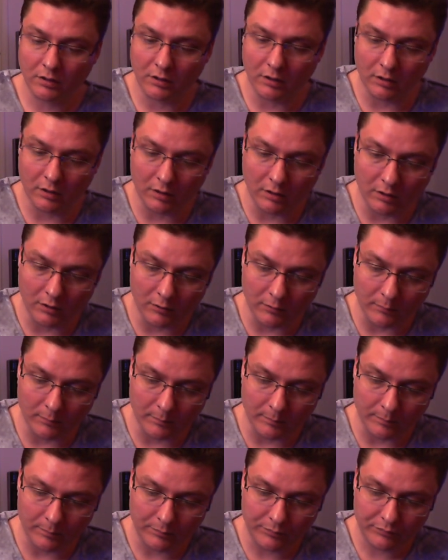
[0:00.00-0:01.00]

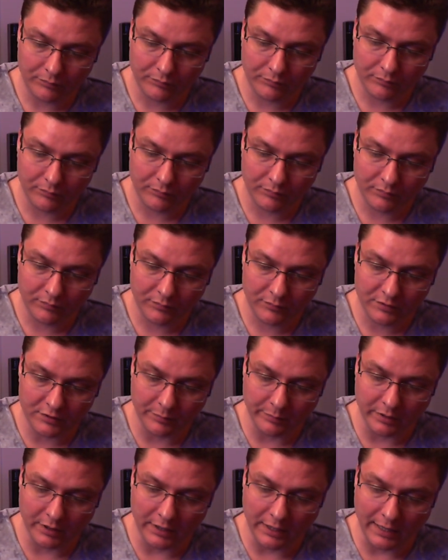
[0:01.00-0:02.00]
Um,
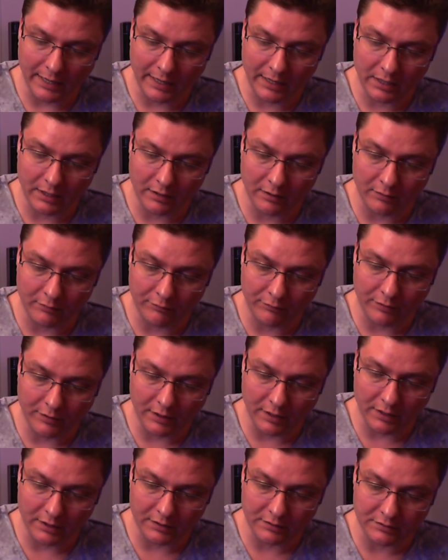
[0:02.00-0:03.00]
some of the negative
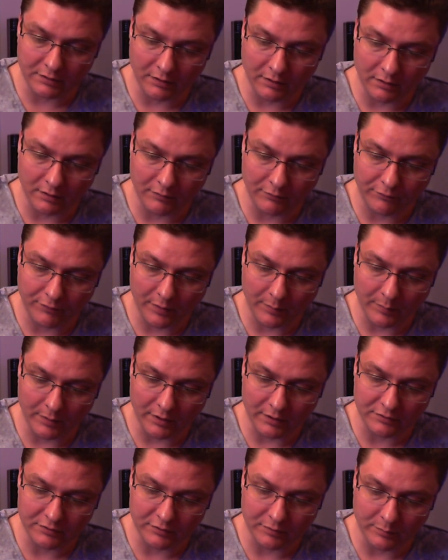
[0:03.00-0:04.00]
things on
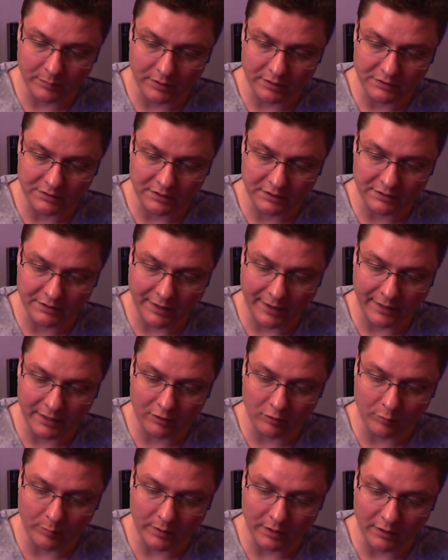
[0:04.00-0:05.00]
feminism is
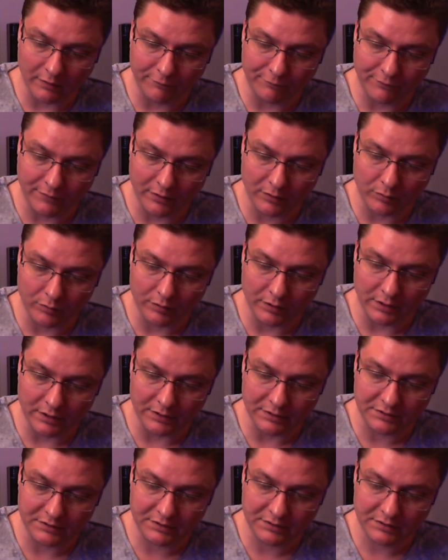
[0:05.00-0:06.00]
entitlement,
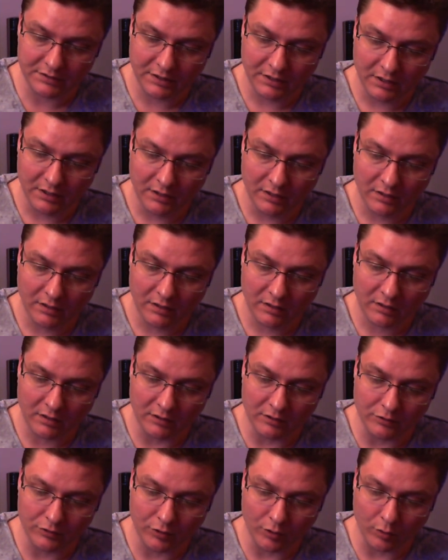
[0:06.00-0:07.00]
fickleness,
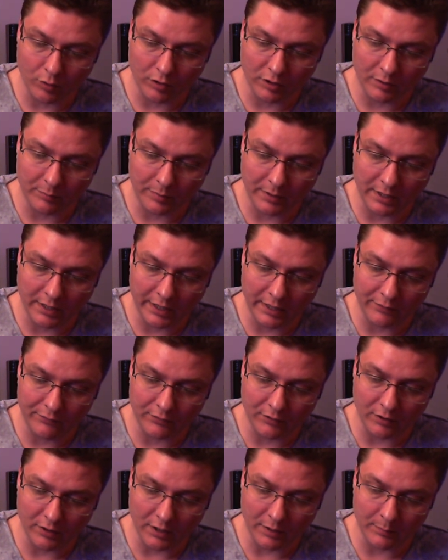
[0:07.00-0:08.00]
controlling
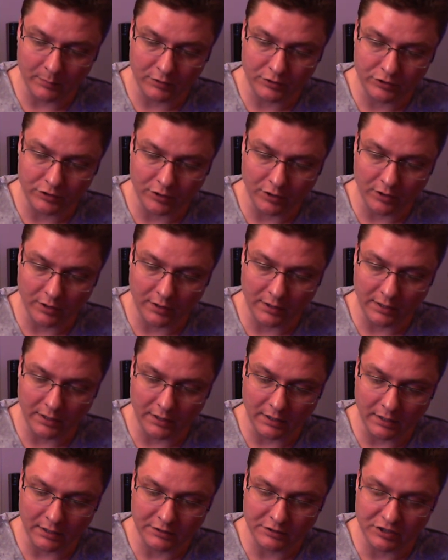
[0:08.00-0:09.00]
behavior,
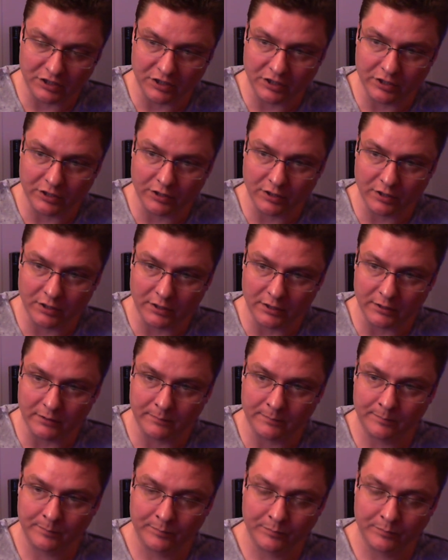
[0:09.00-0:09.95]
immaturity, and insecurity.